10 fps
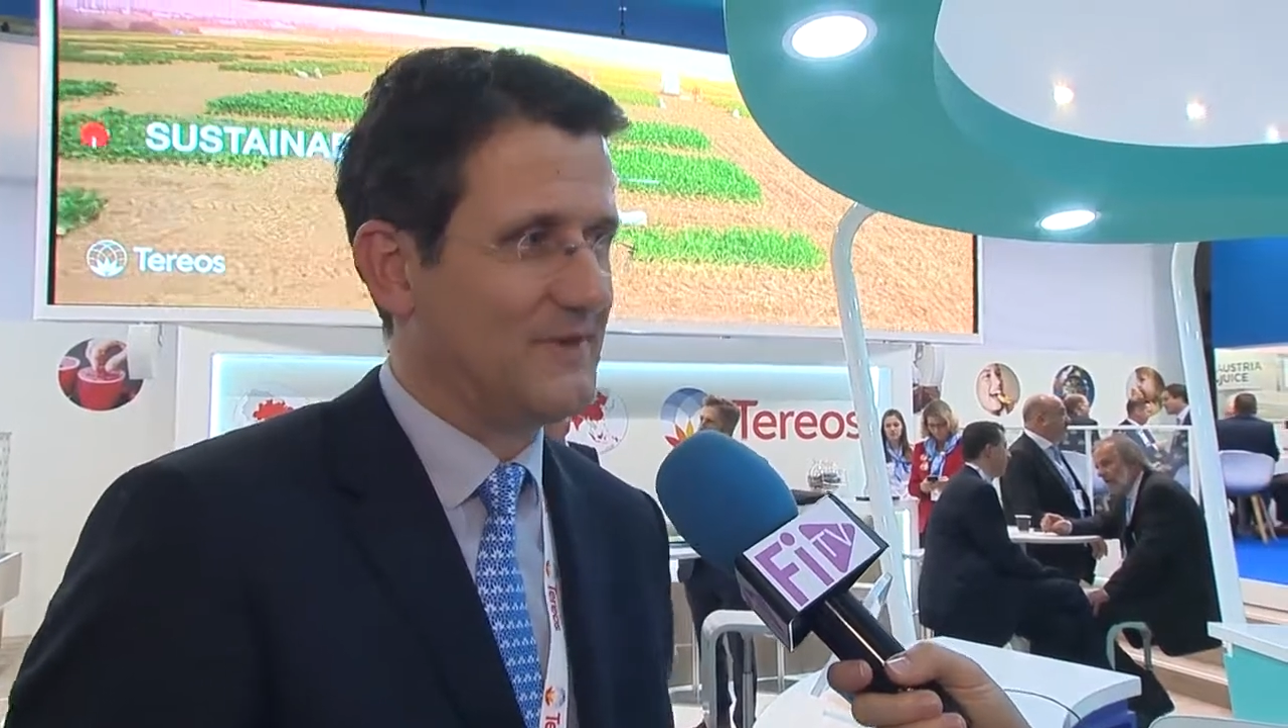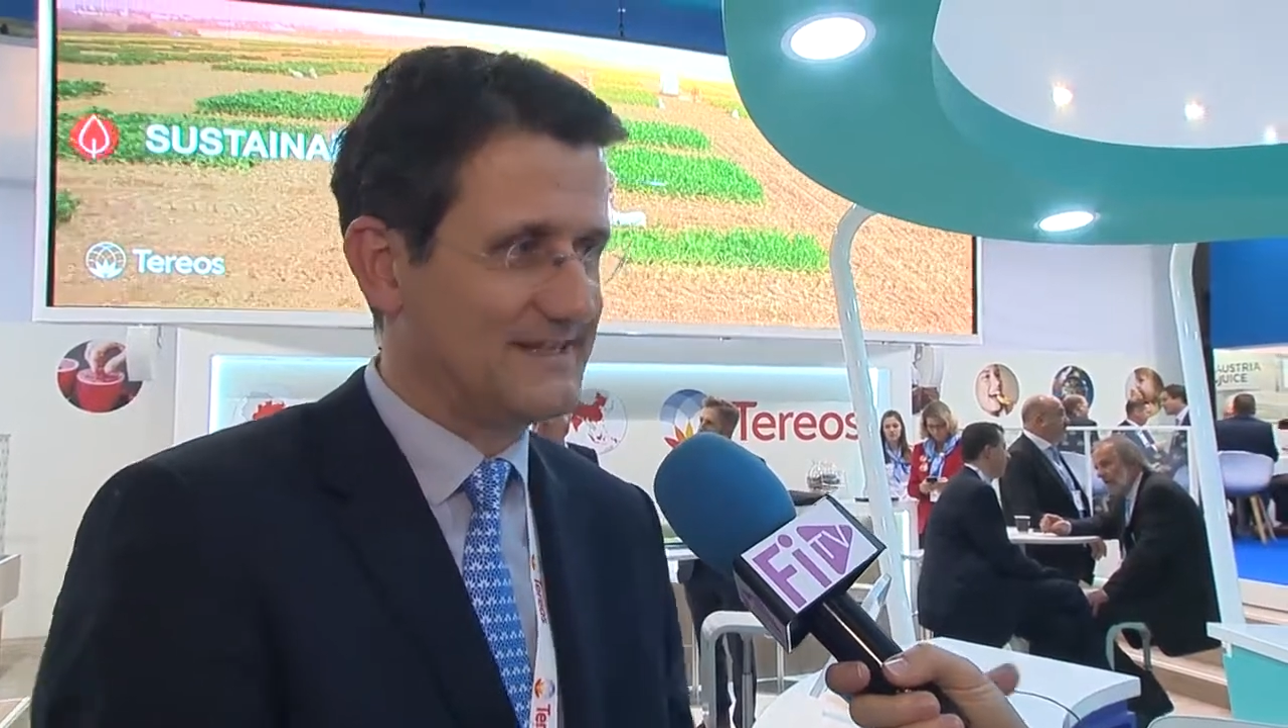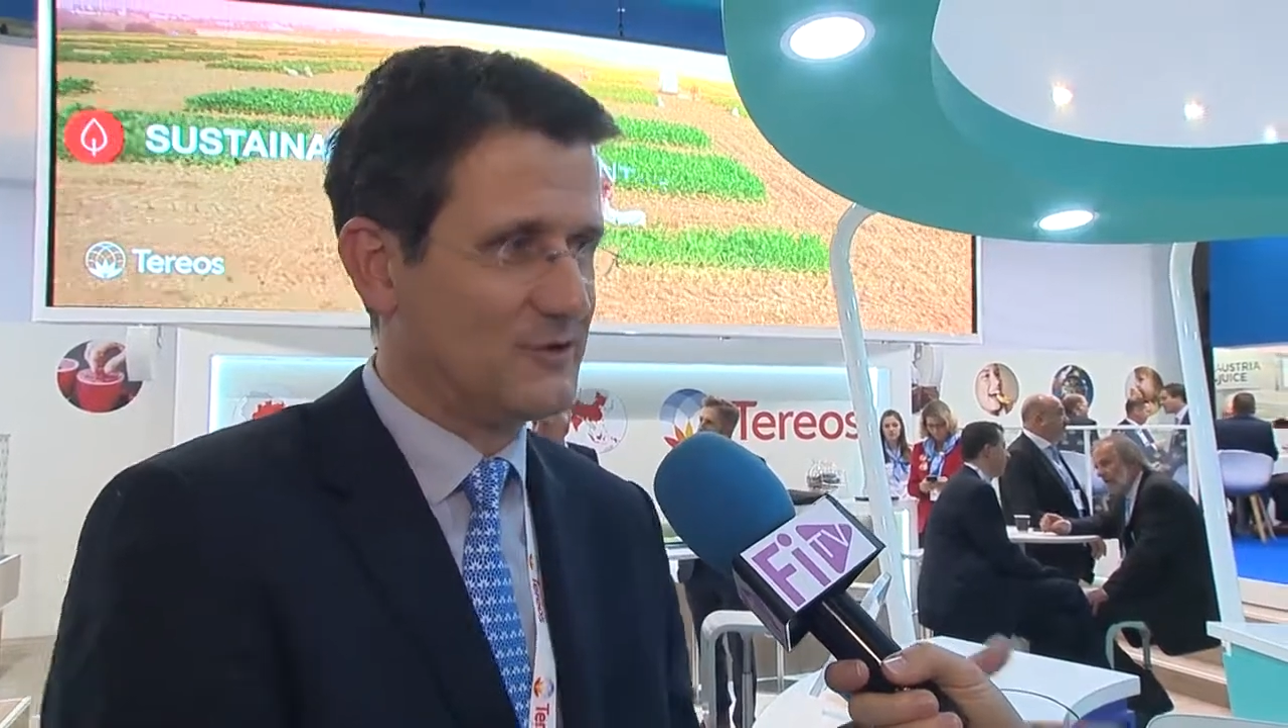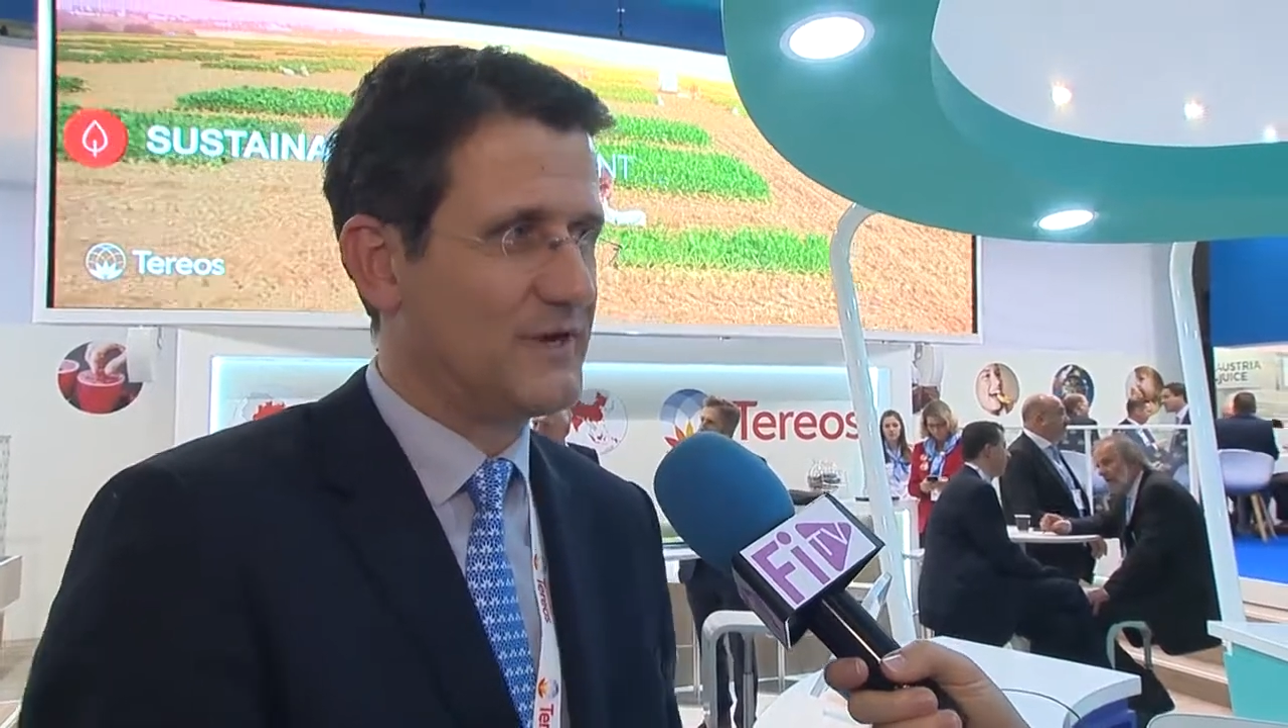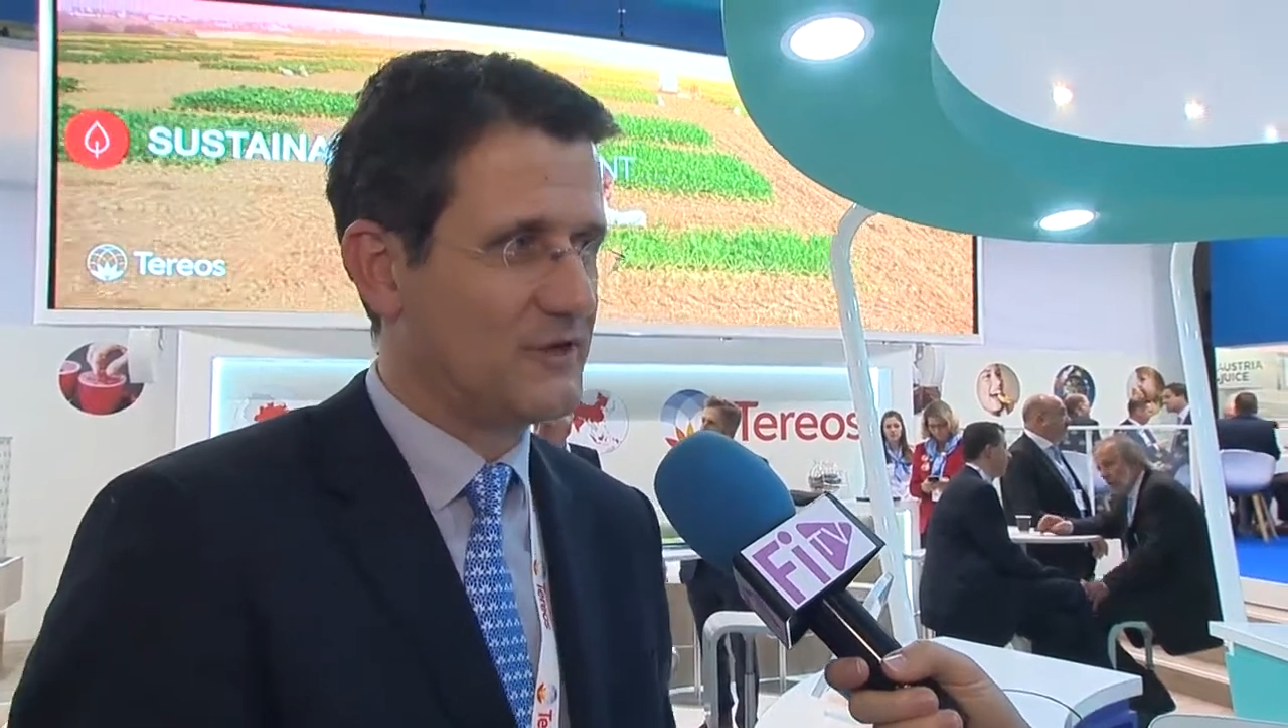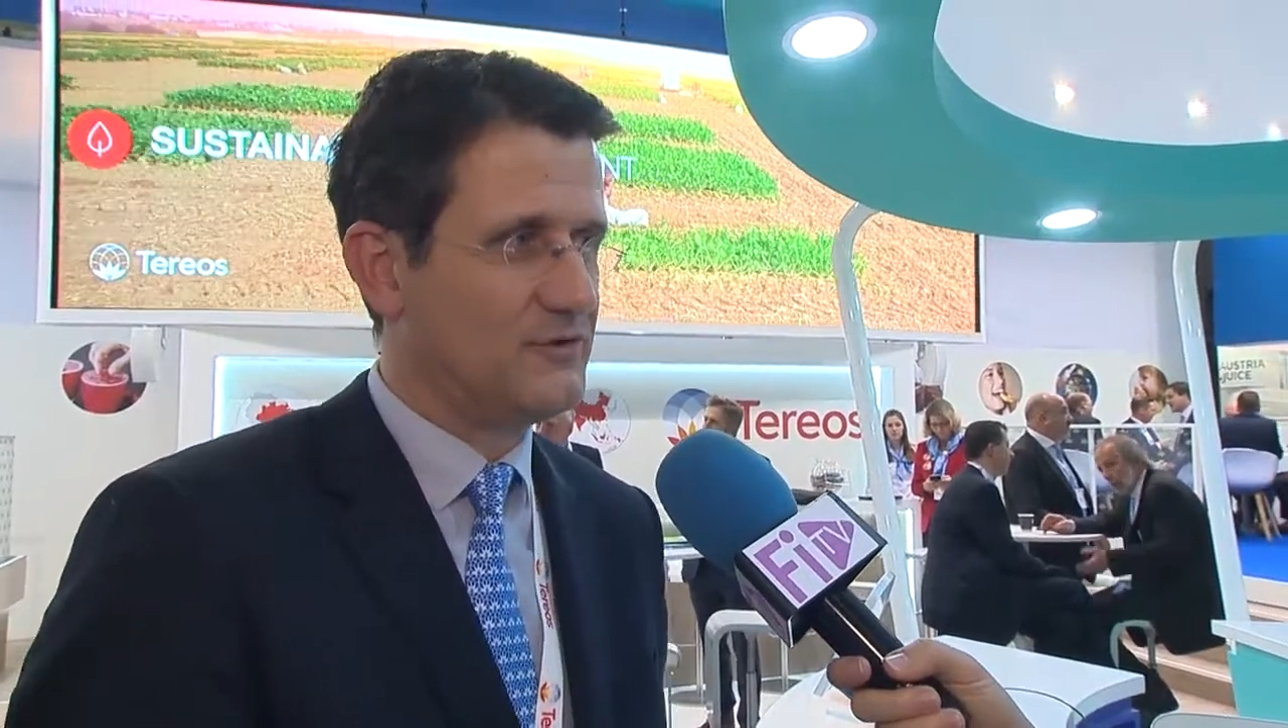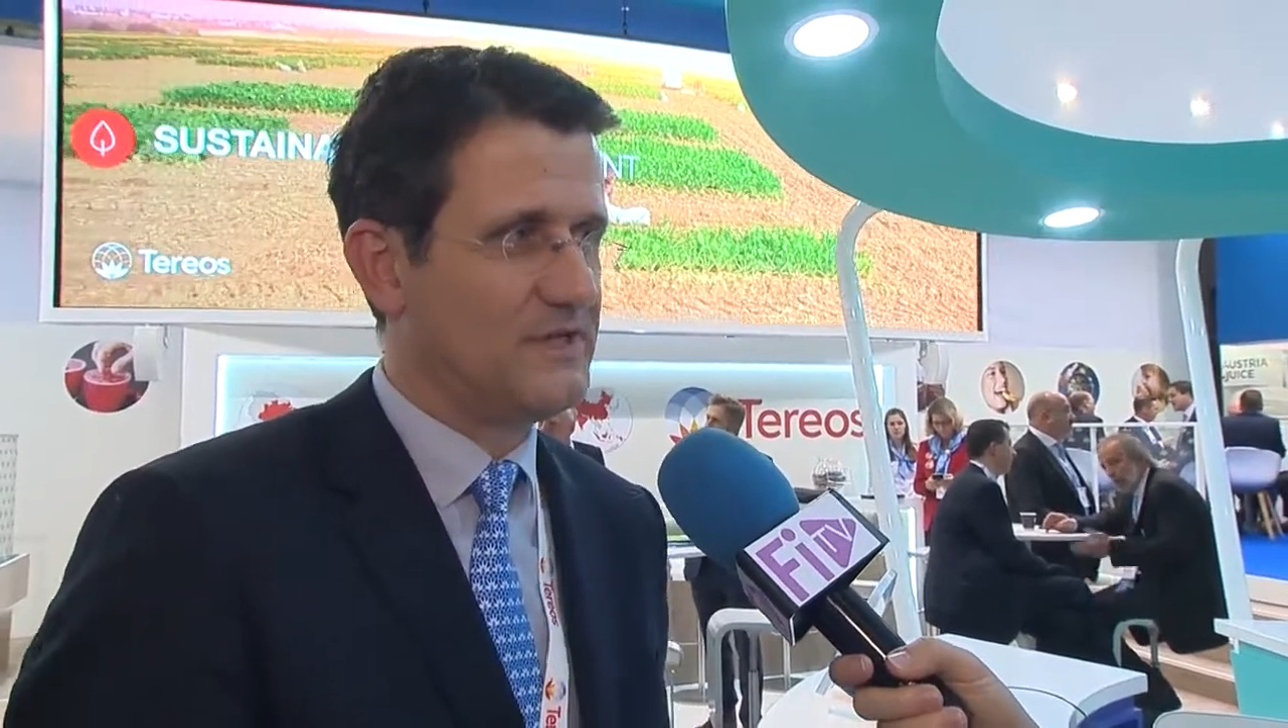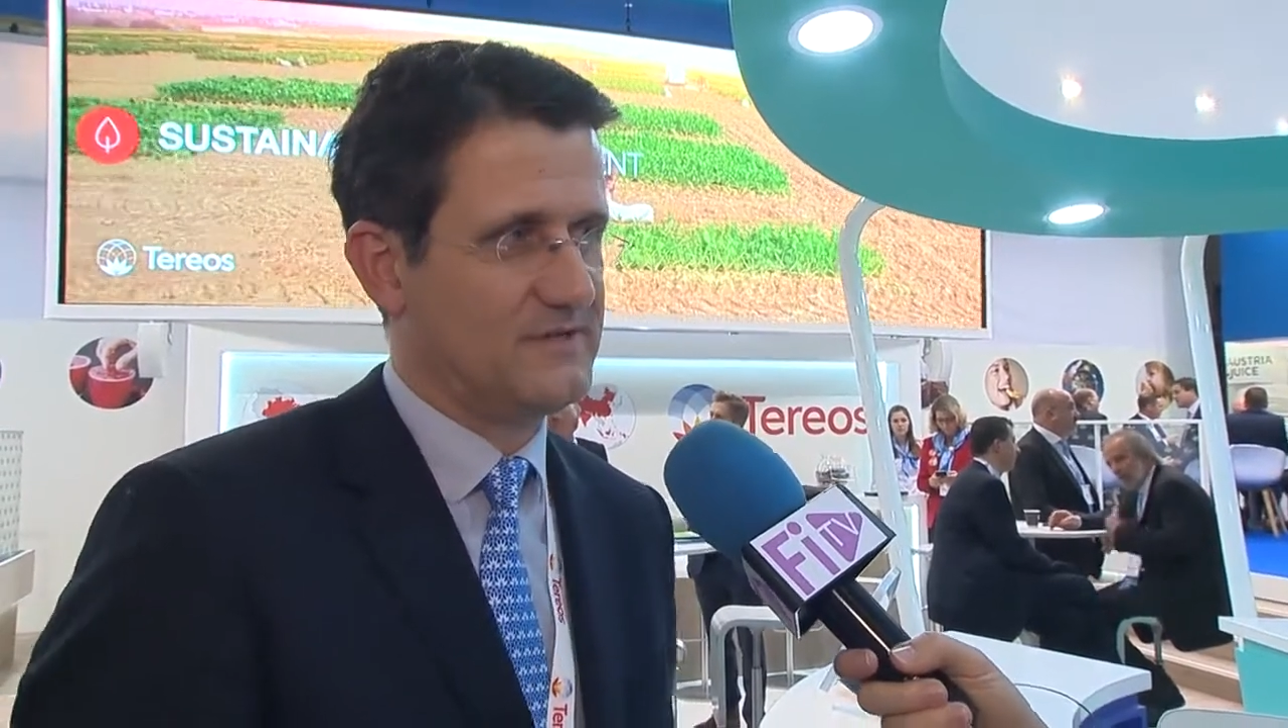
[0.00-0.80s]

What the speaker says: answering your